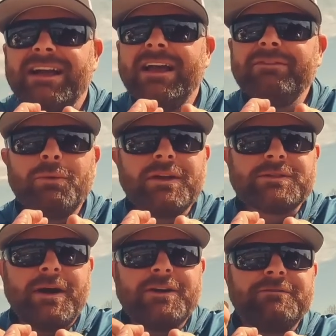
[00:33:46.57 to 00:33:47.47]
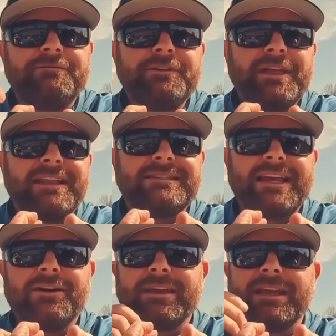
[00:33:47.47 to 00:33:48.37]
every once in a while you can feel that
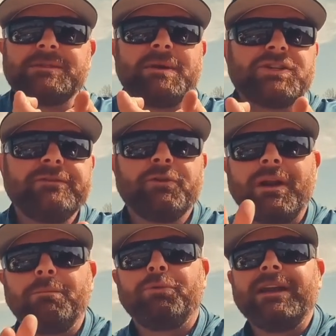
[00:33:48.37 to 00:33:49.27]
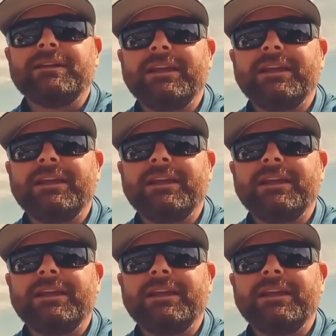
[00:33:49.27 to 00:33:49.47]
tail kick, especially if you're running braid to